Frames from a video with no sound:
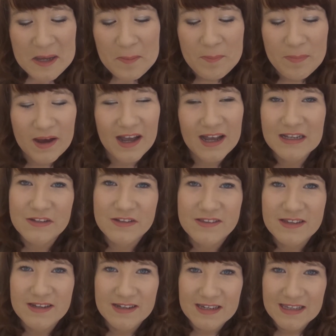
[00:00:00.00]
but I
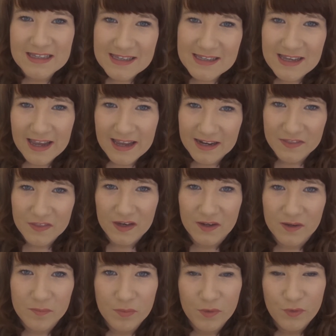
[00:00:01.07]
just didn't eat anything
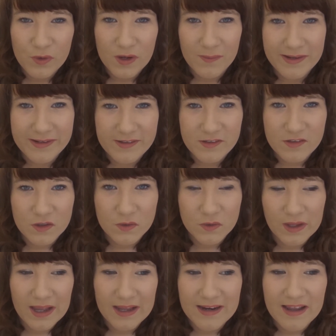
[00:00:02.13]
before I went to
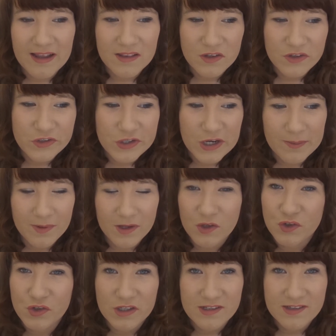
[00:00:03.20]
school, and at lunchtime I
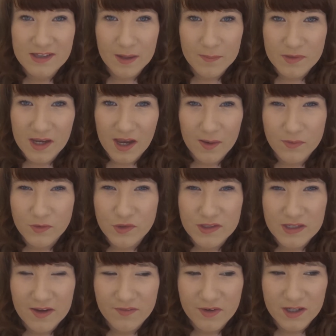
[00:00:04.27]
usually skipped it. I would
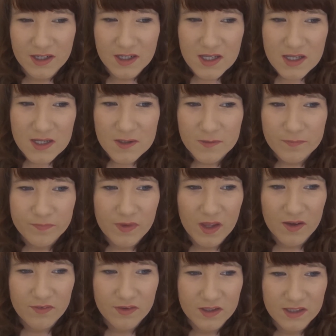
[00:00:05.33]
just have a
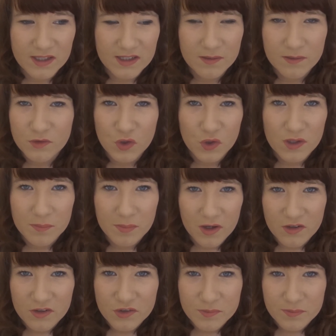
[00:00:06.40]
like chocolate
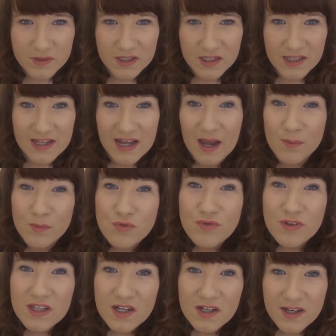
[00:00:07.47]
bar or something like that. I was
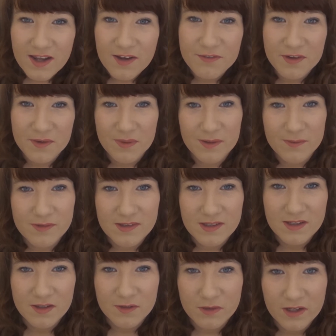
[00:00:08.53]
really unhealthy when I was a
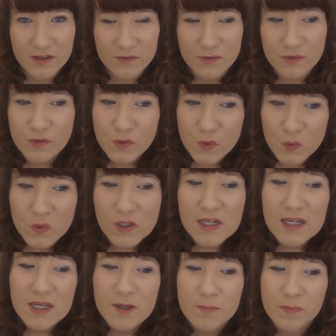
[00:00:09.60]
little girl, so
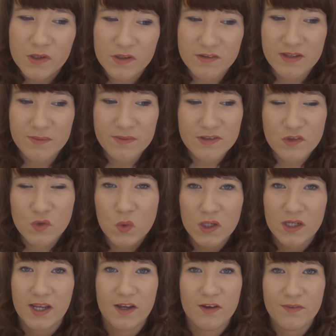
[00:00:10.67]
because I was so
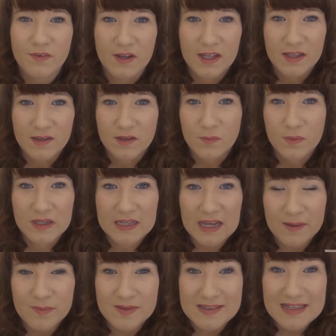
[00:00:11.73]
unhealthy in the way
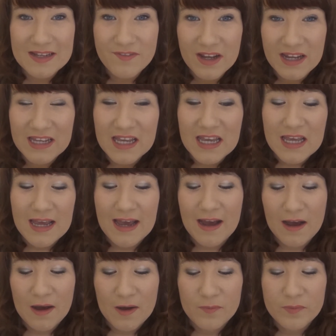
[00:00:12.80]
that I was living,
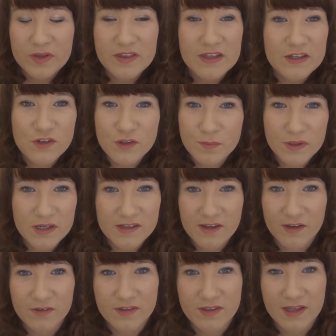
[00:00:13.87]
they just put it
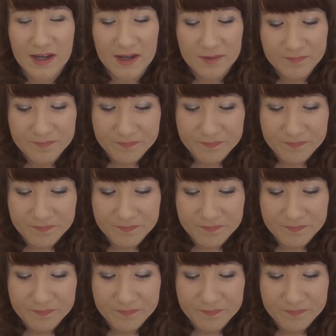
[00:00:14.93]
down to that.